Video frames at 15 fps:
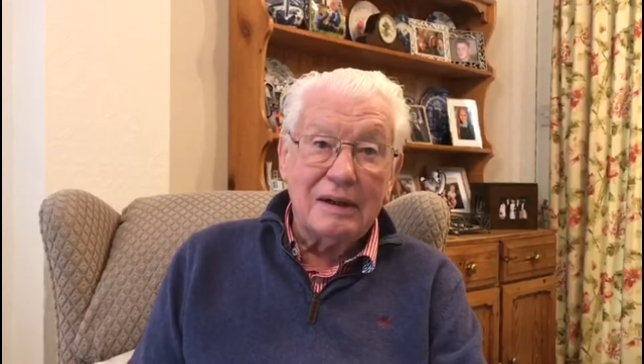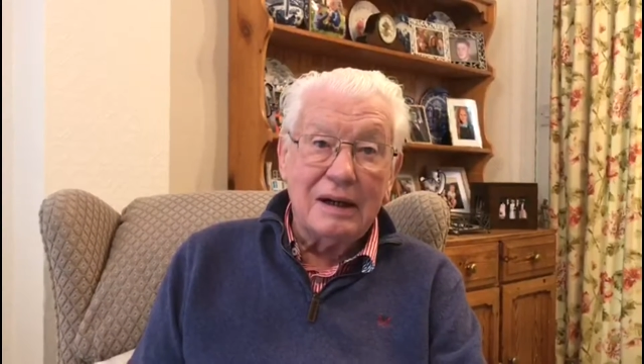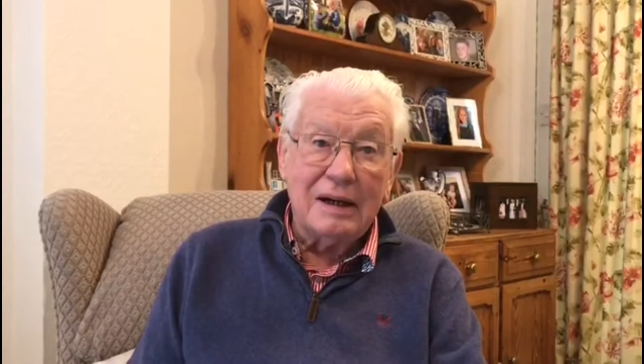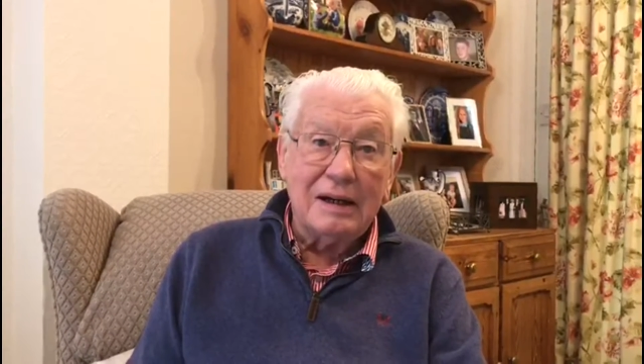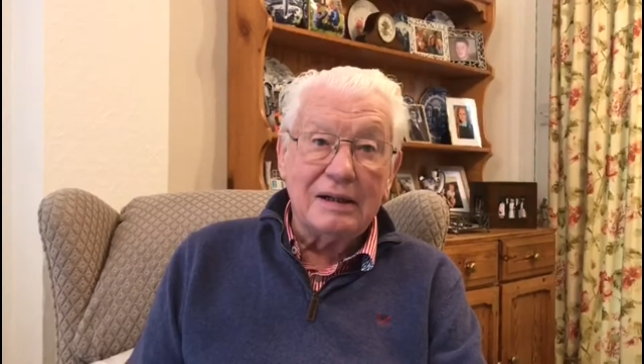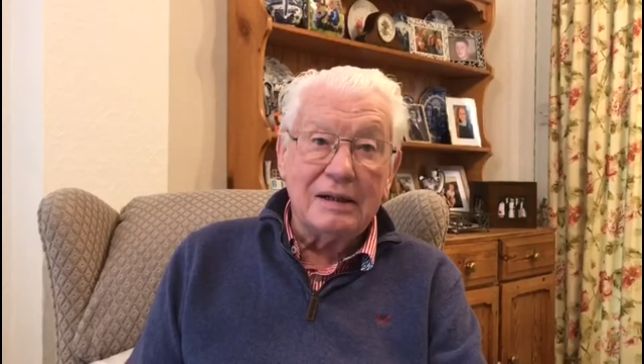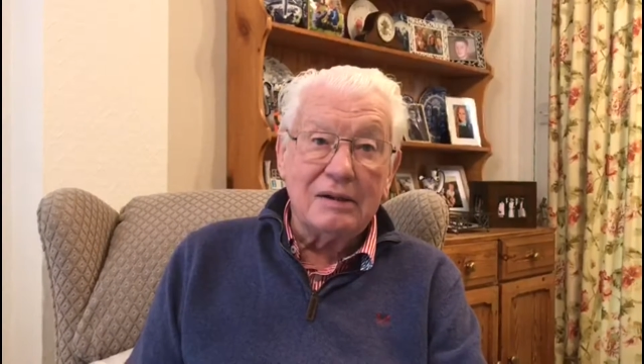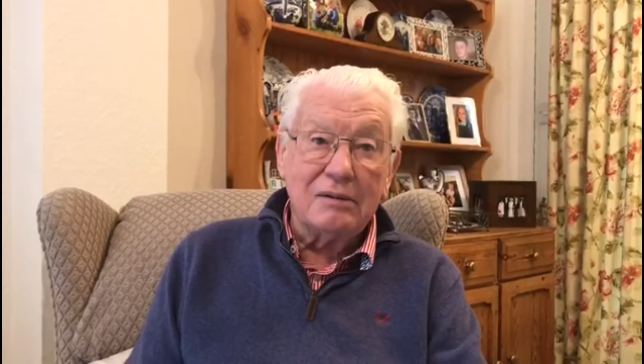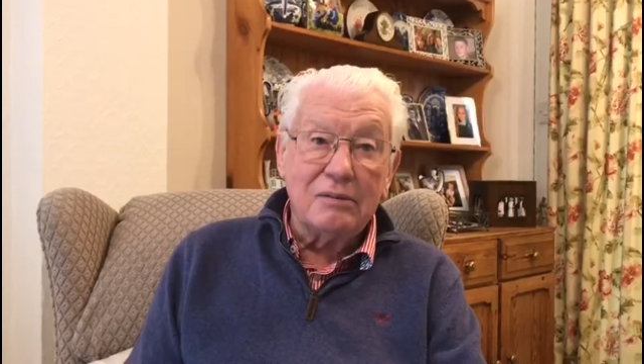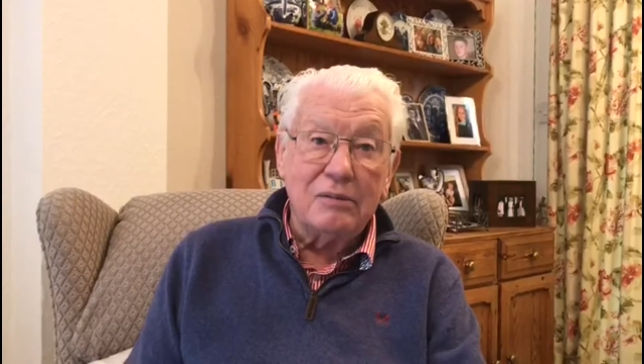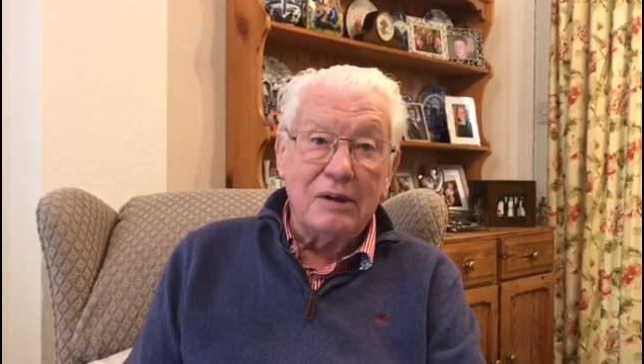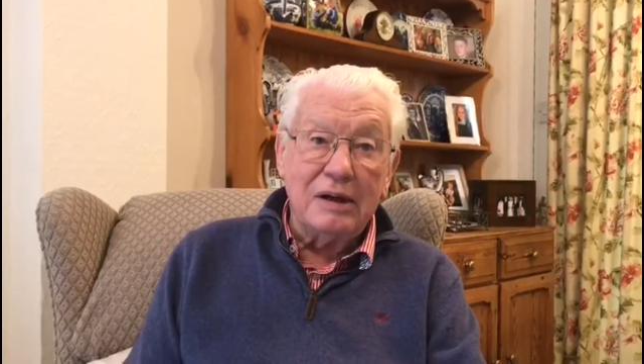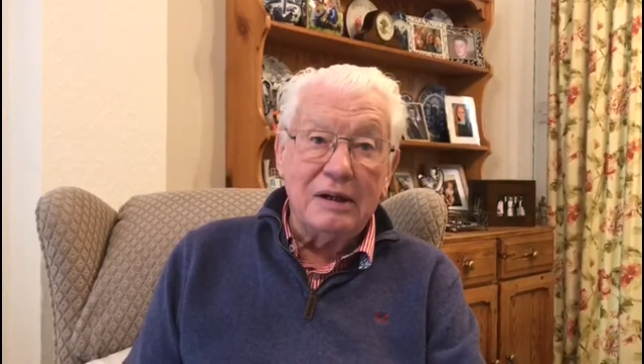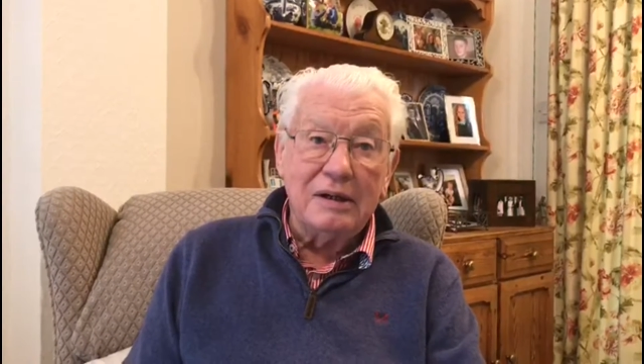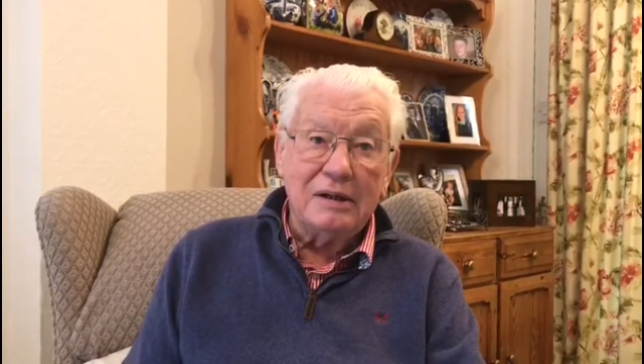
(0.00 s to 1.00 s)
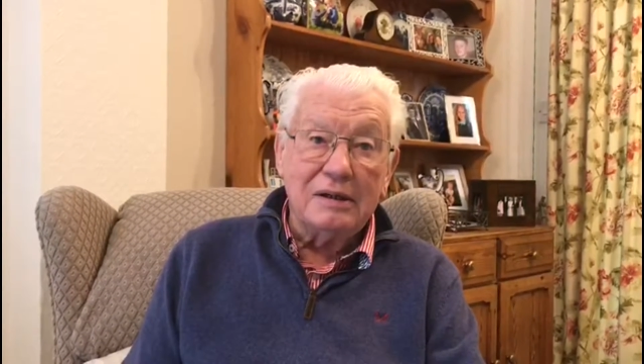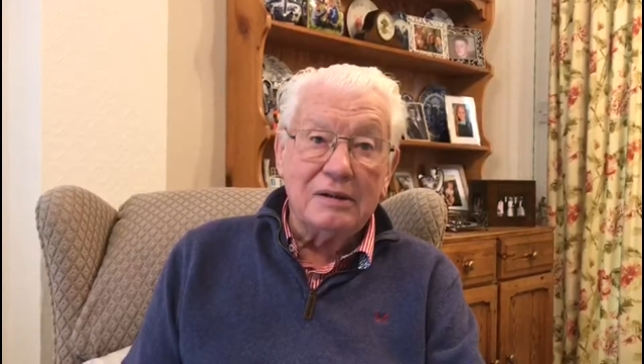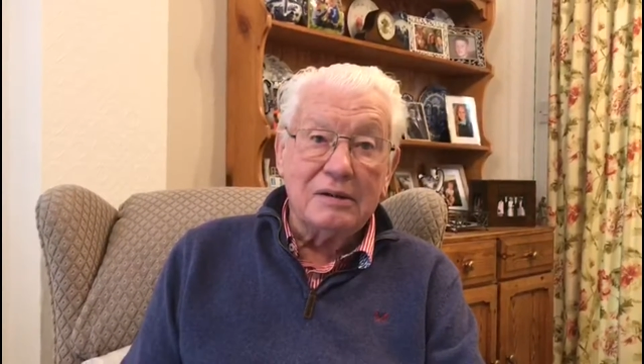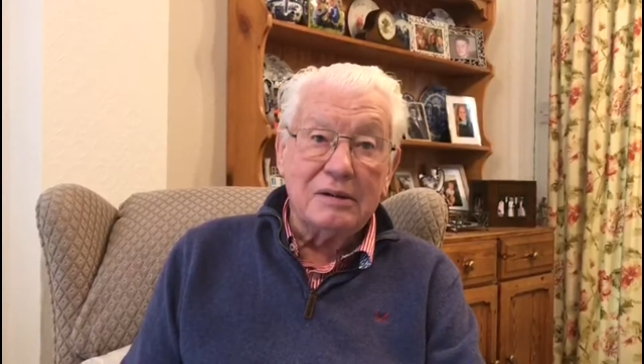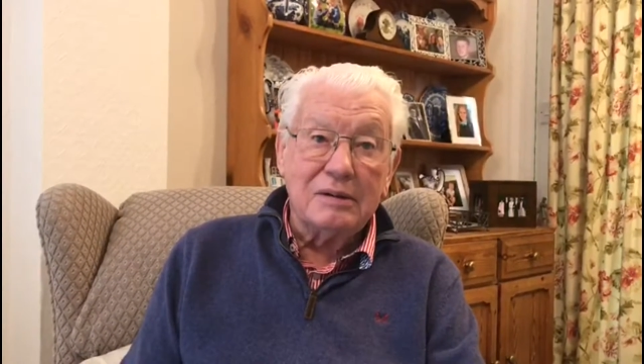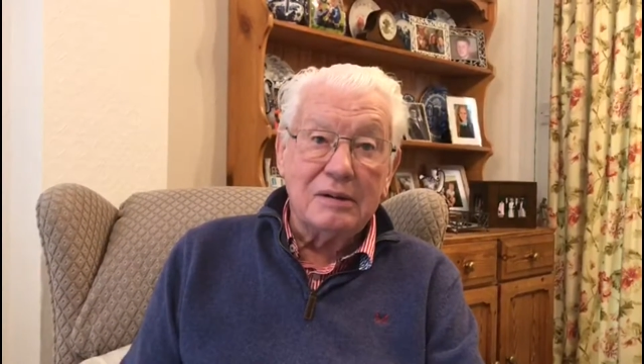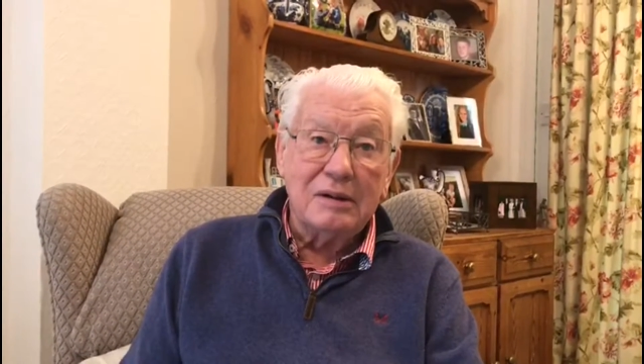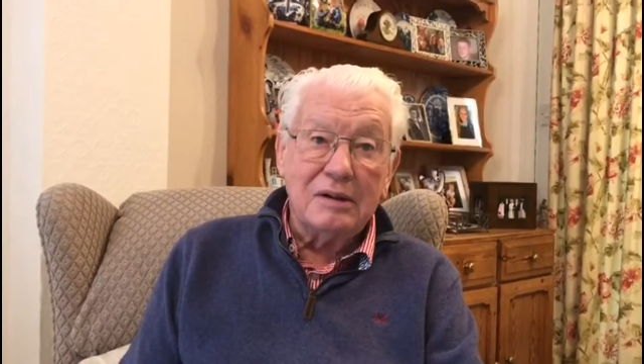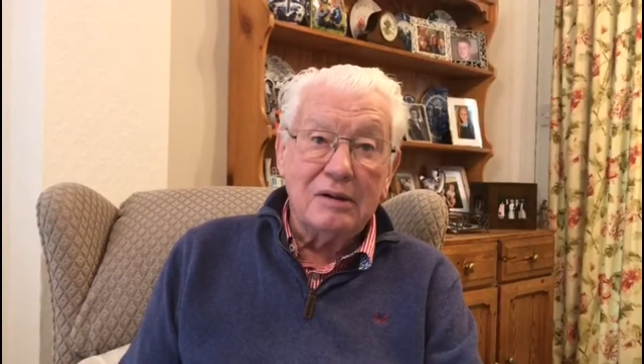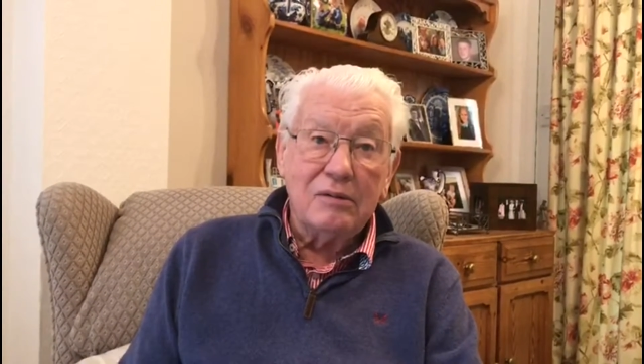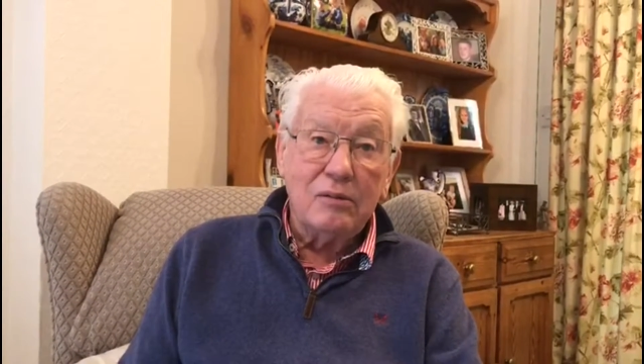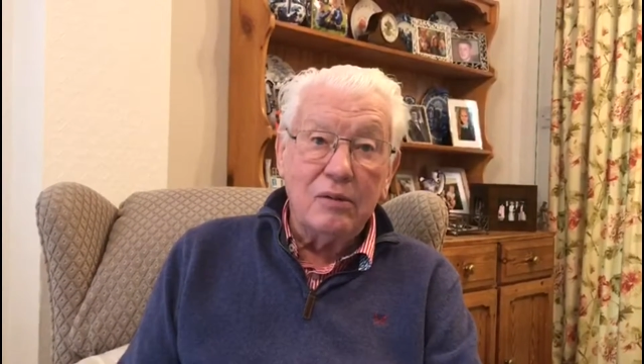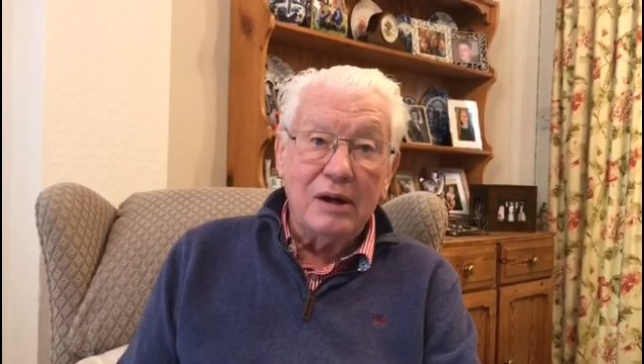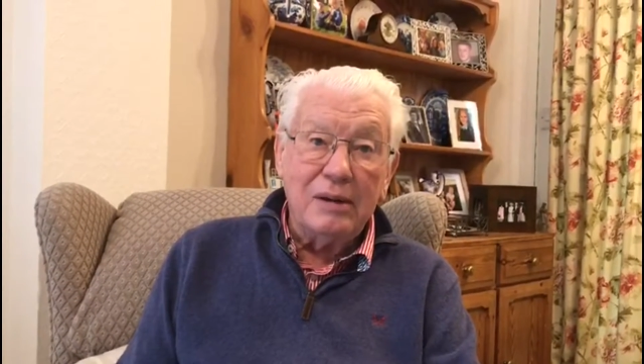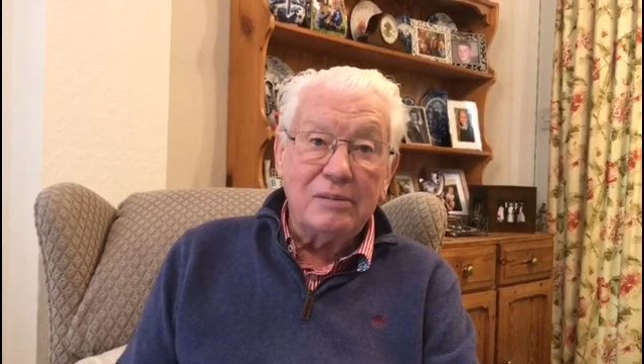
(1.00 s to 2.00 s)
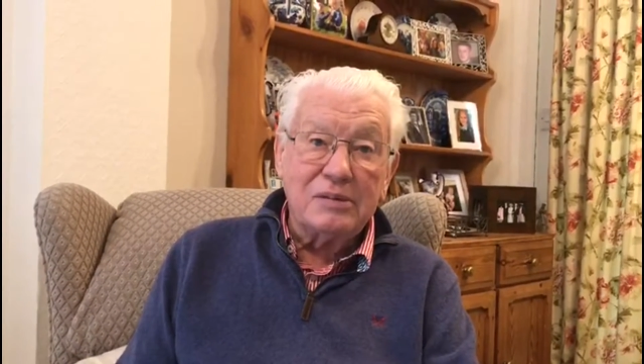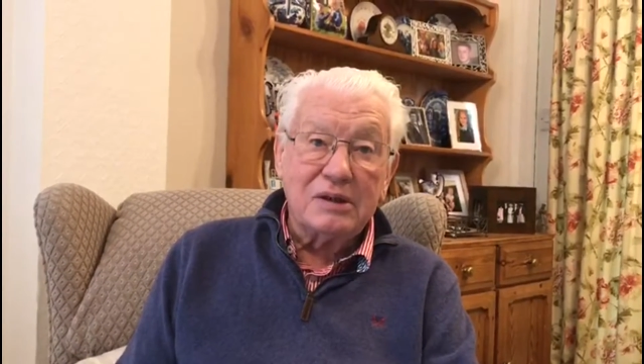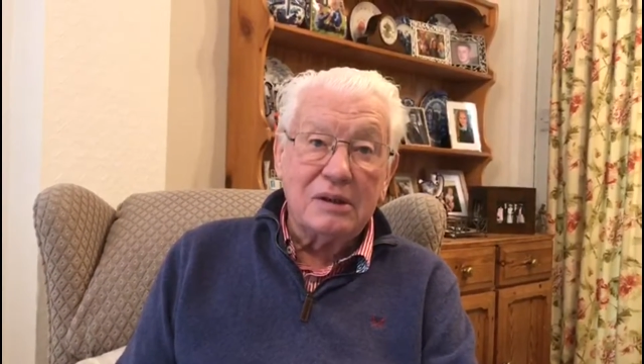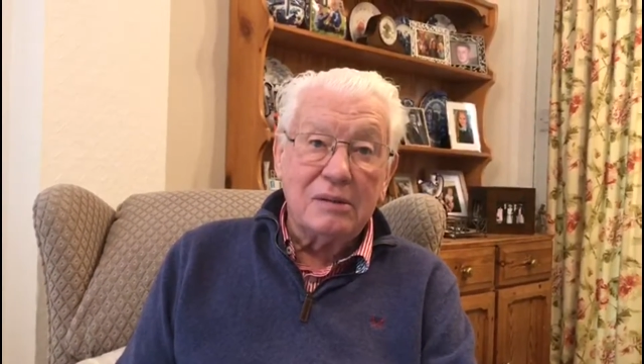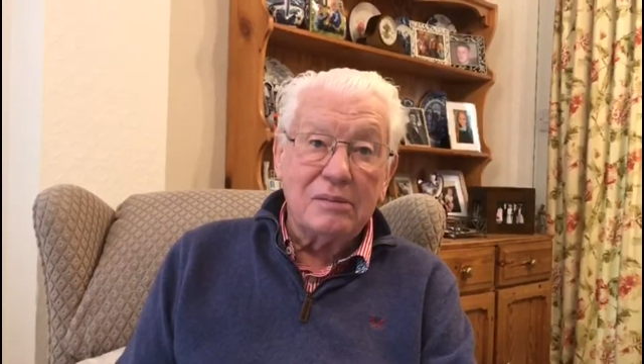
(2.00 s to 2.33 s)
and the wind whipped